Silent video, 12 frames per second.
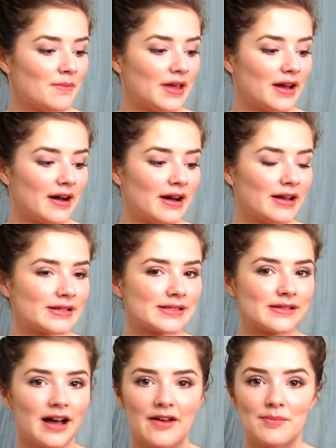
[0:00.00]

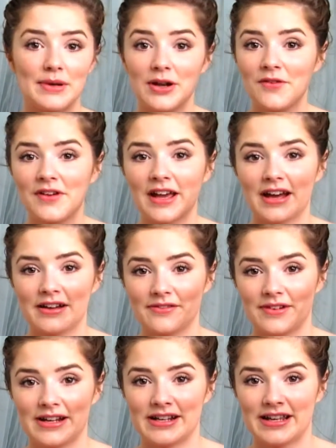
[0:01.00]
because I've been loving it
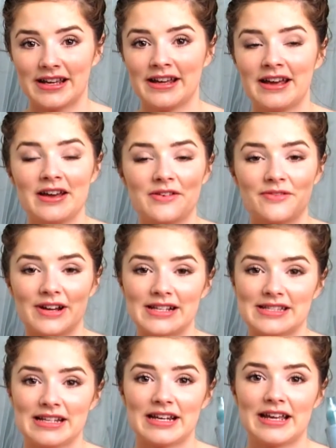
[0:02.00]
really
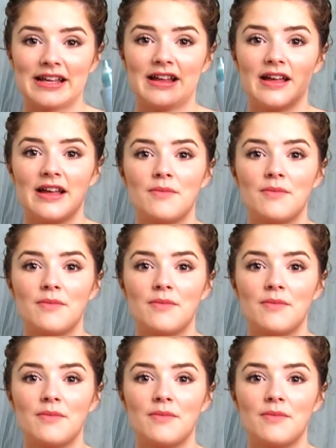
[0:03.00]
recently.